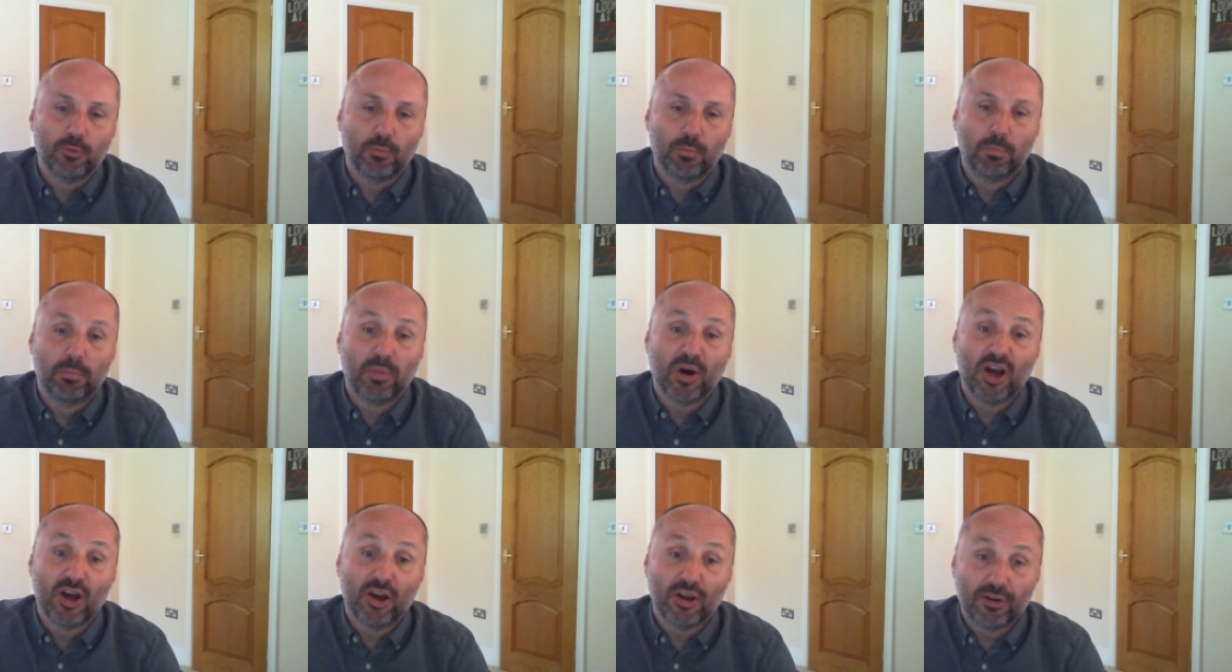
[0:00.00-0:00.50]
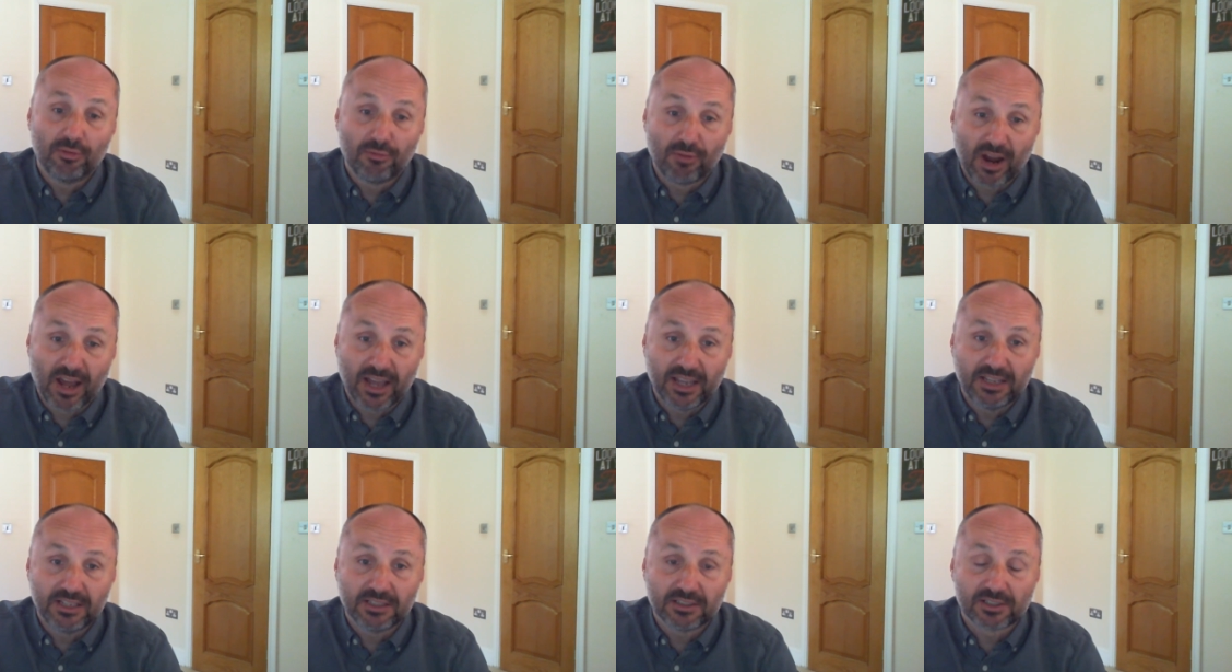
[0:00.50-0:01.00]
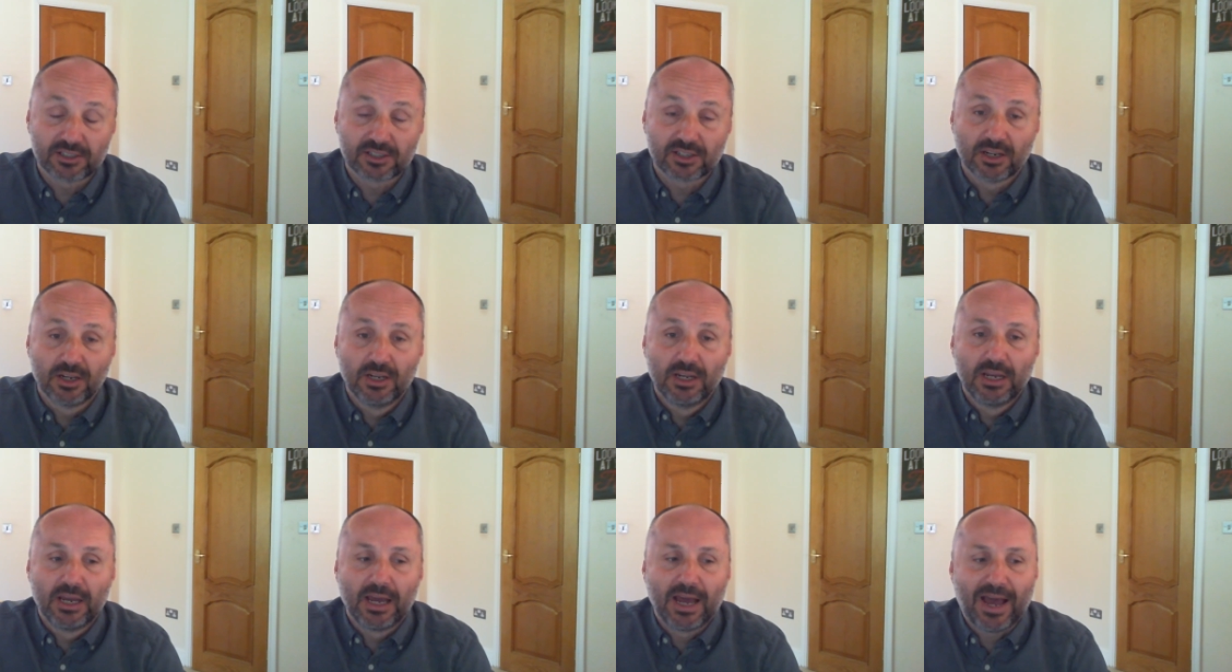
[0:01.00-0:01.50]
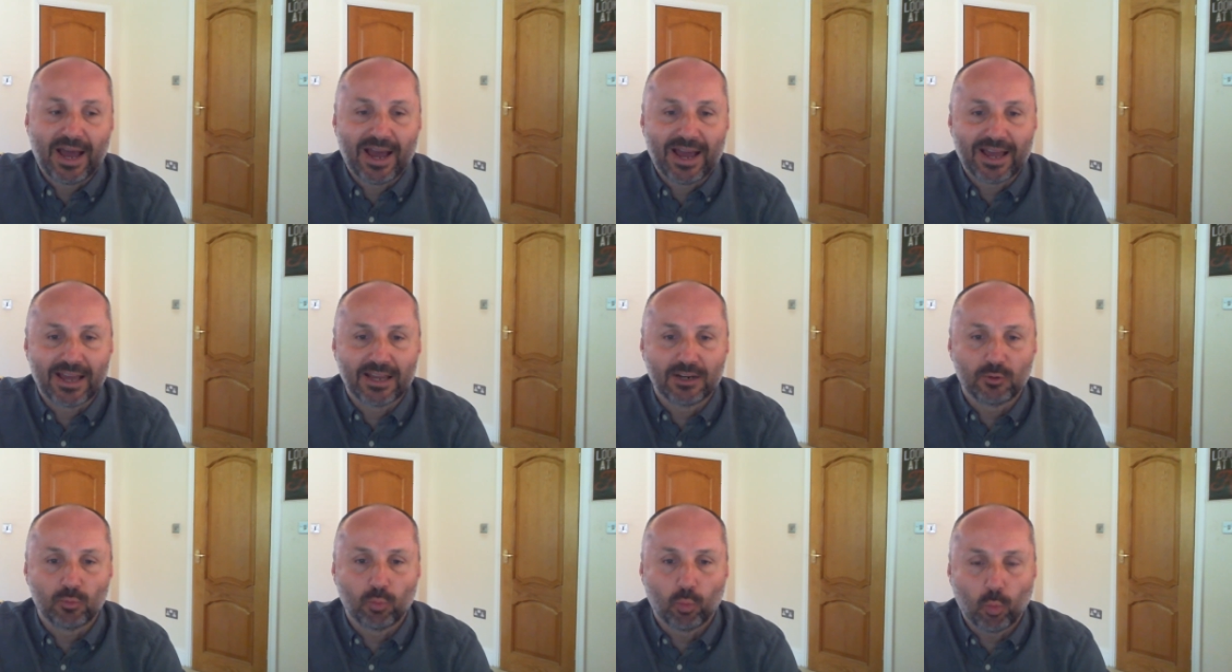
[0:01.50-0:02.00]
burn rates
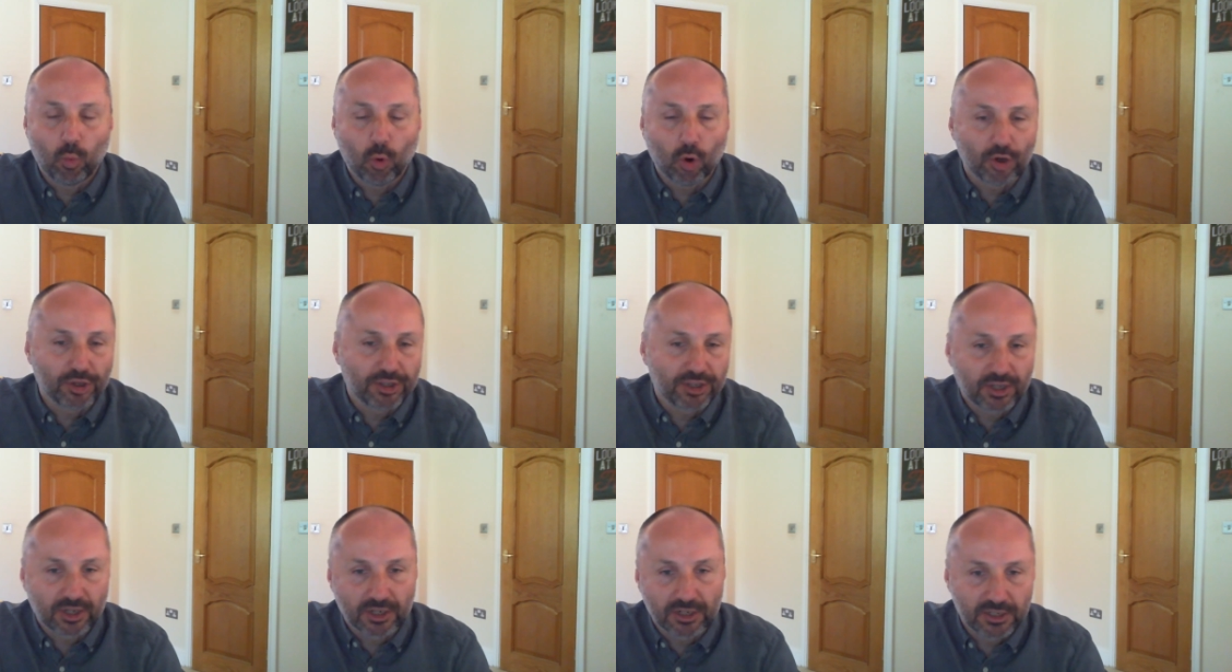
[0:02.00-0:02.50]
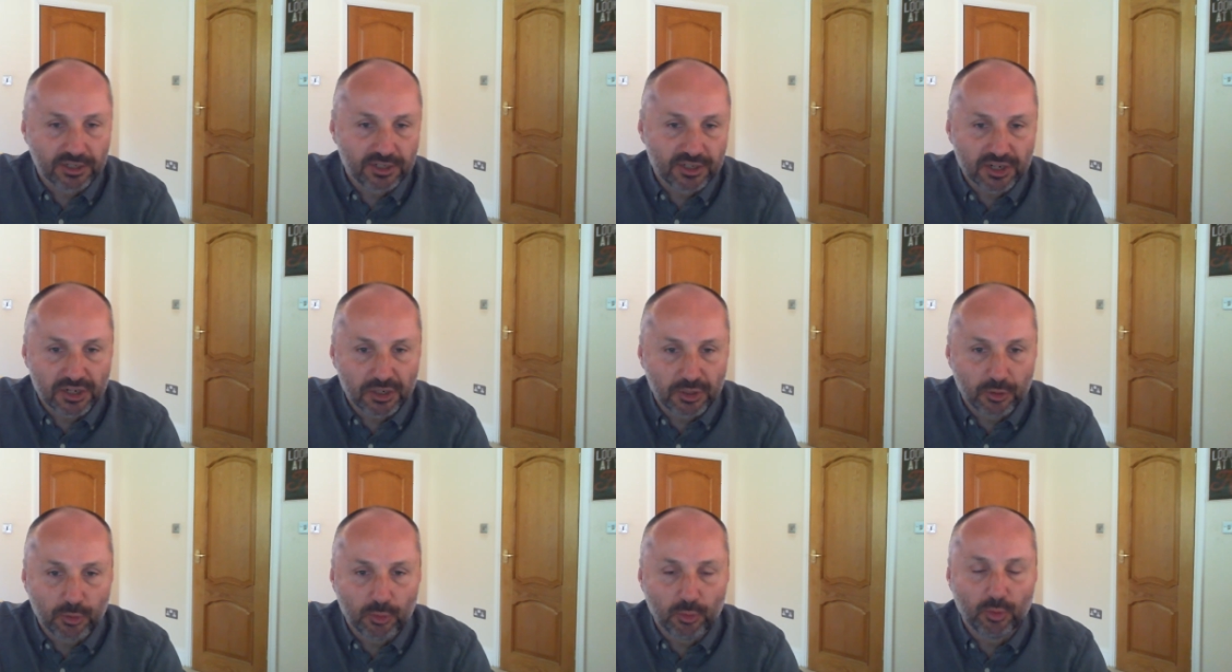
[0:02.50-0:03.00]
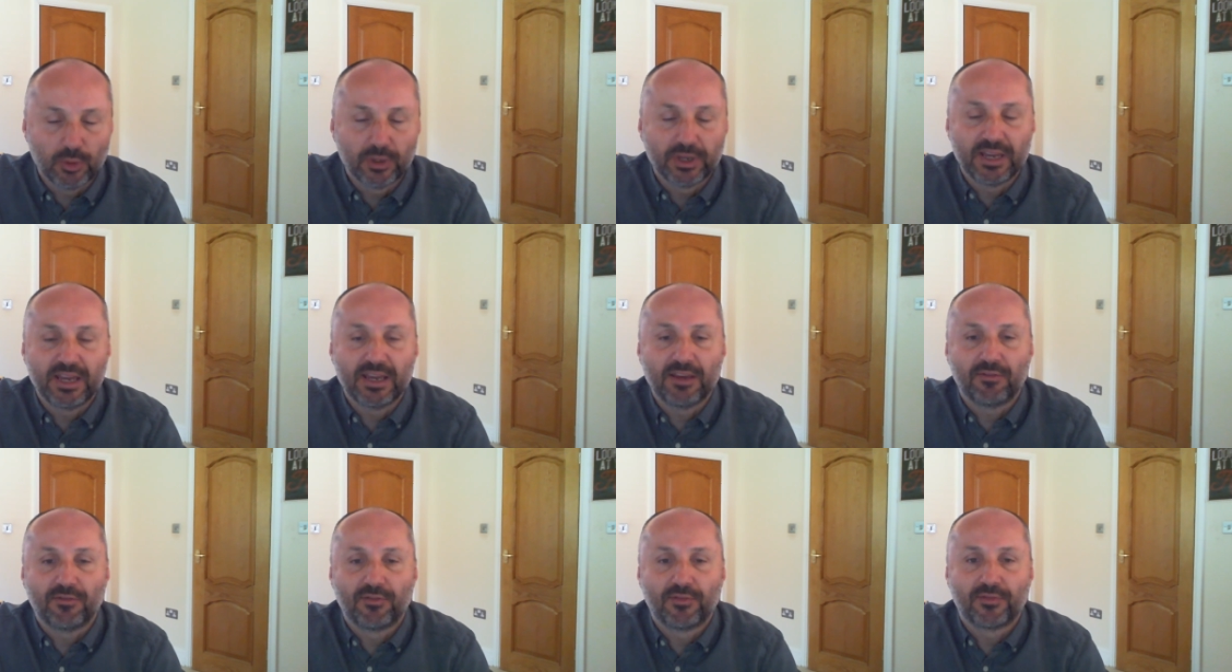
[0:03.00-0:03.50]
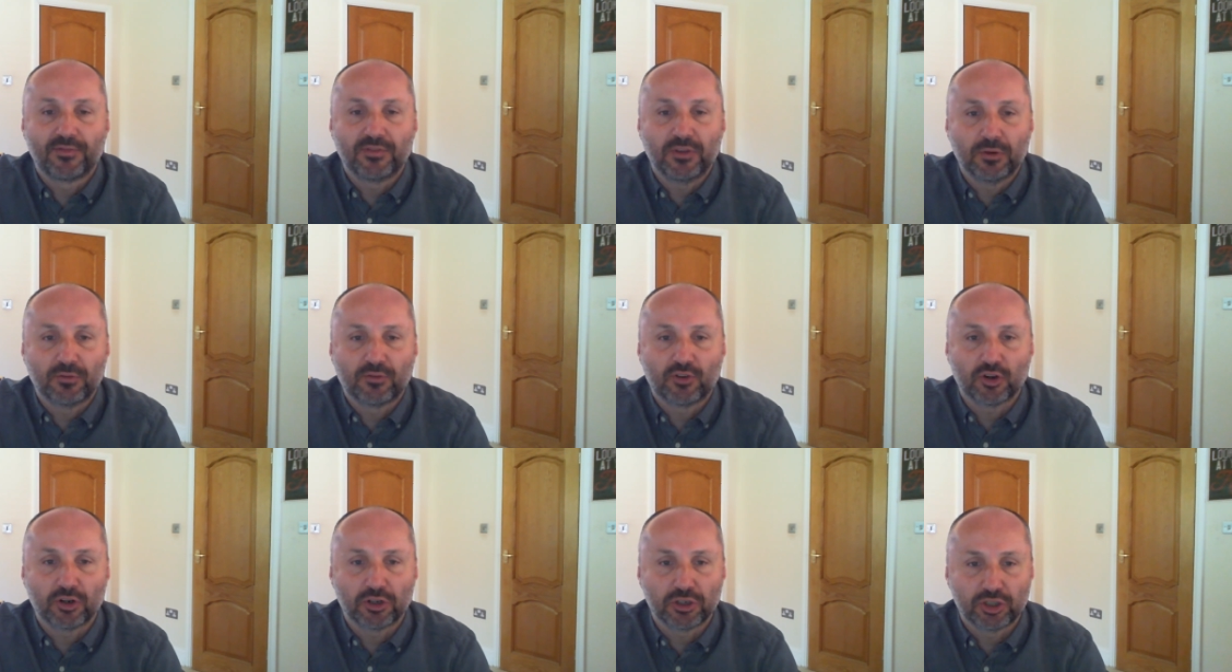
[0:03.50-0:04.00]
and what you're going to do if you've
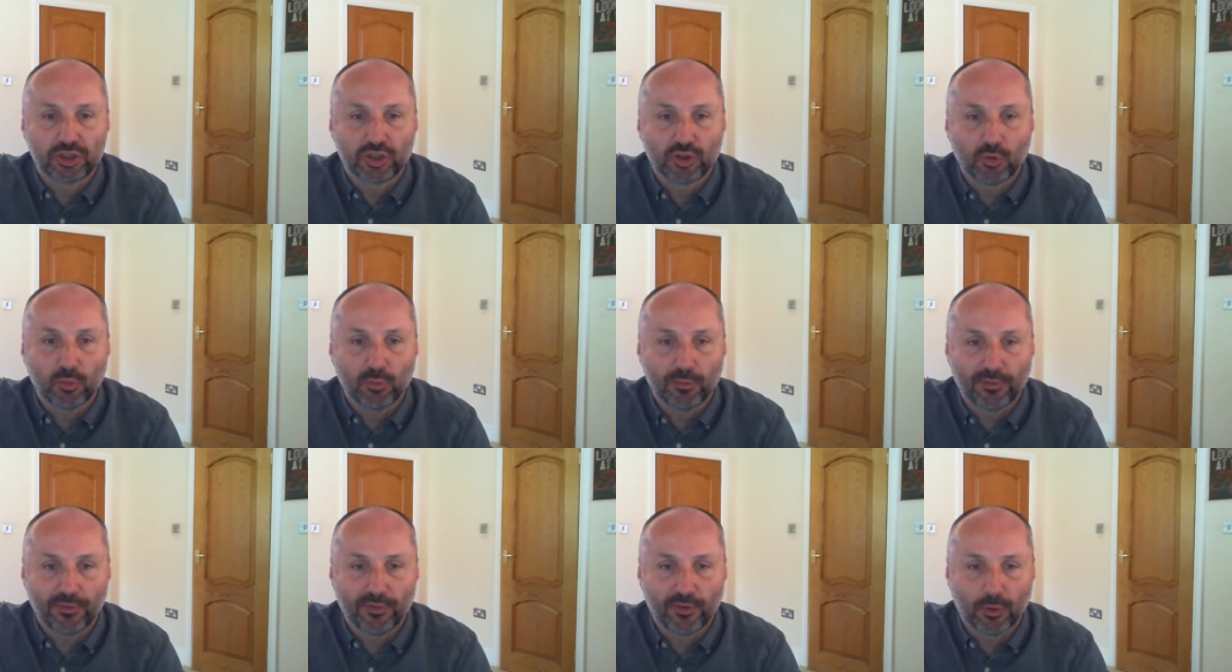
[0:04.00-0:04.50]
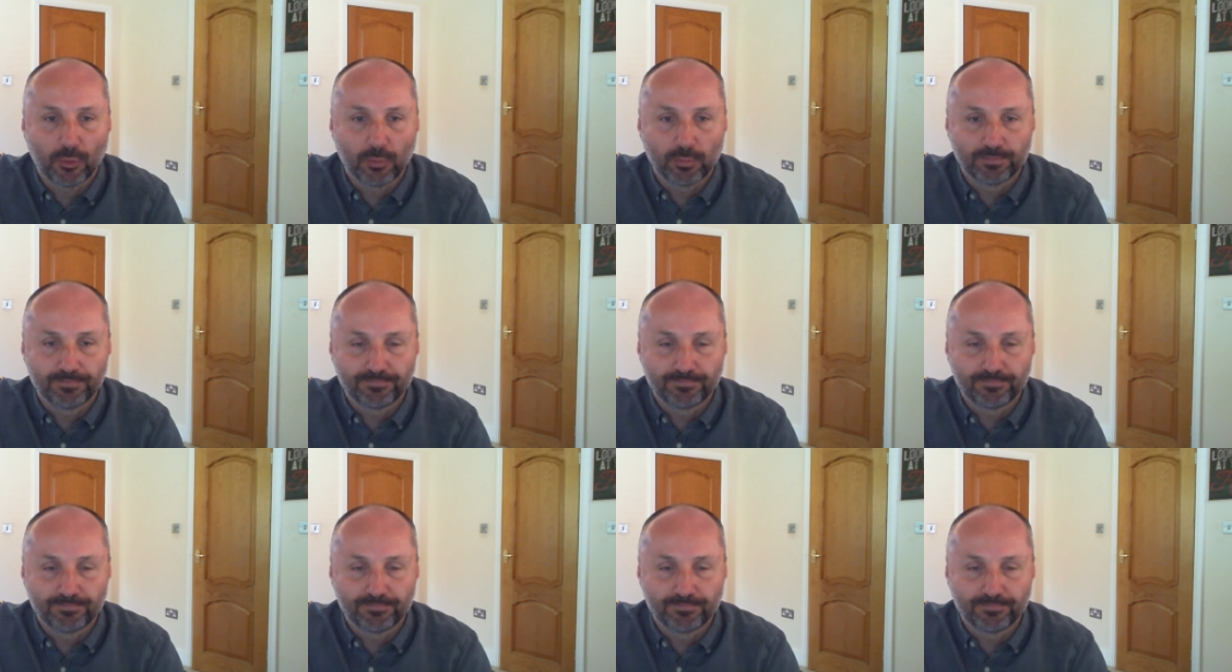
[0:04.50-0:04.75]
got a shortfall.